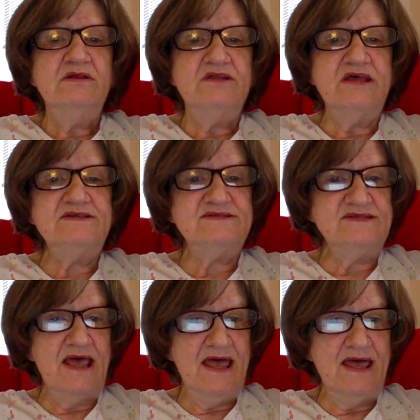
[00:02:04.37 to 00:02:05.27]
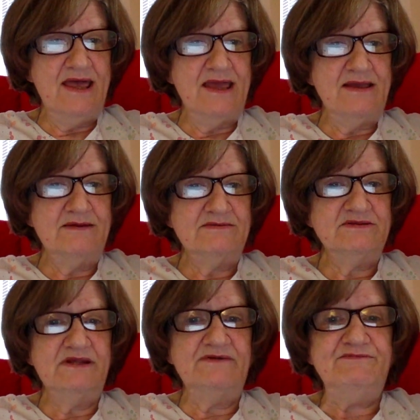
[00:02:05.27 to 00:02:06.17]
They say
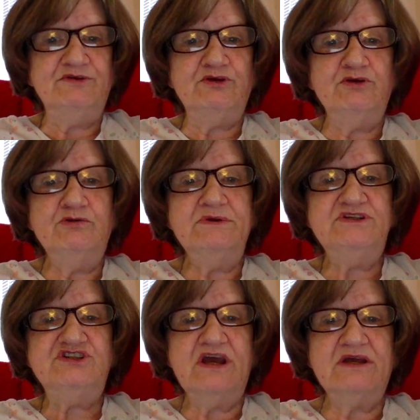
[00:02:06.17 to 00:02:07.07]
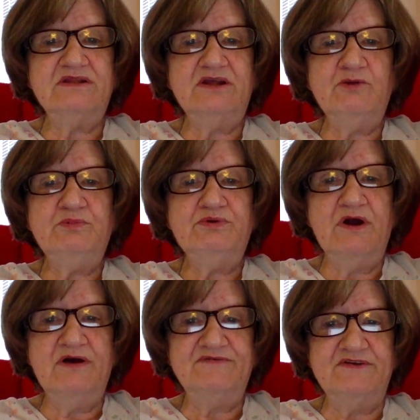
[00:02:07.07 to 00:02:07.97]
that if you reject their
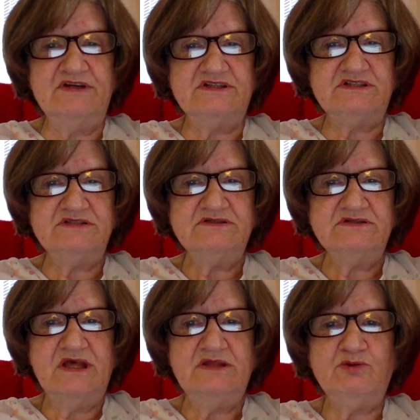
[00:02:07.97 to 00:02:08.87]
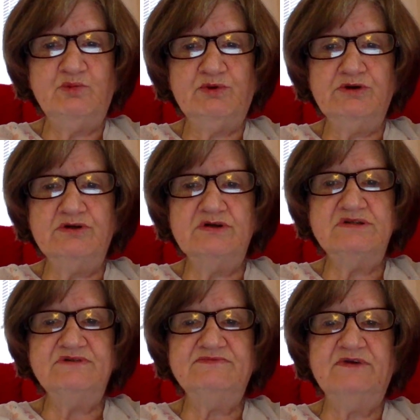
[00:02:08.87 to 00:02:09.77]
prophet and the
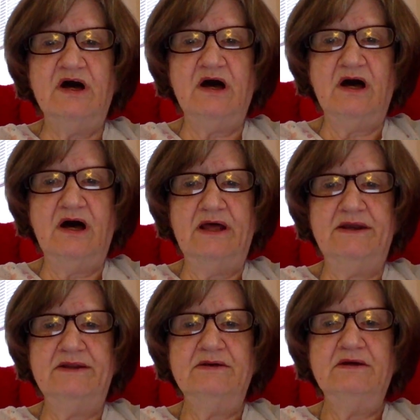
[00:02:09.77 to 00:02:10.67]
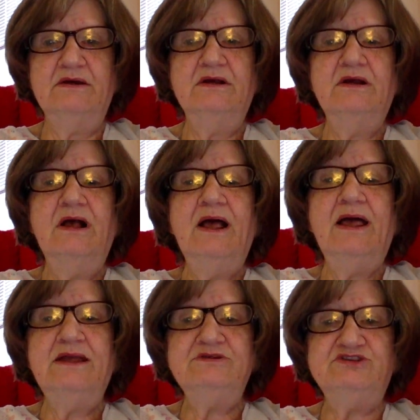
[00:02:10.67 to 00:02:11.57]
words of God
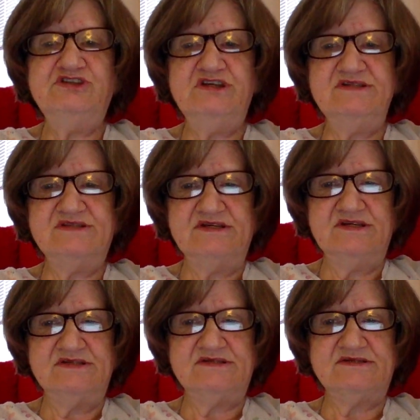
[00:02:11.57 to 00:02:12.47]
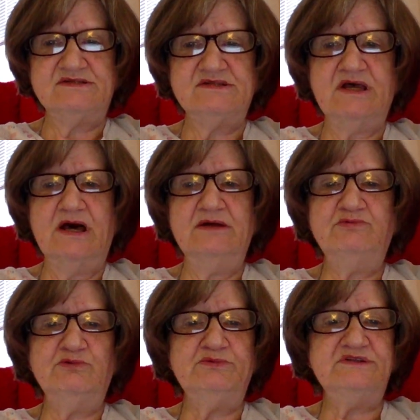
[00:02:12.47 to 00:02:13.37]
and Jesus, God
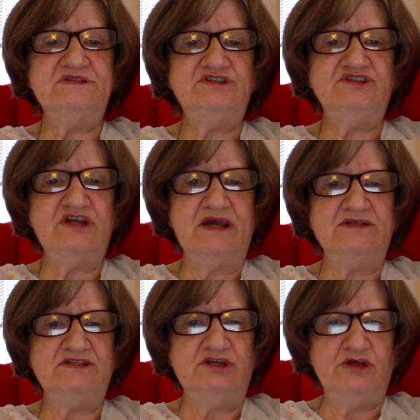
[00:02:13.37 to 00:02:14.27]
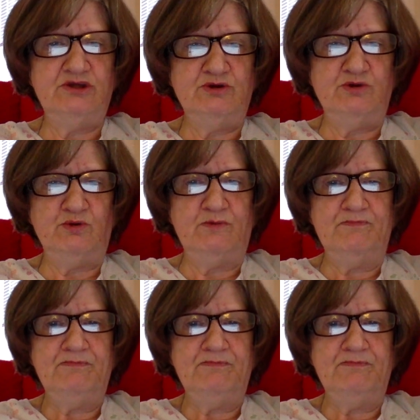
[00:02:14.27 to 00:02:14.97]
will reject you.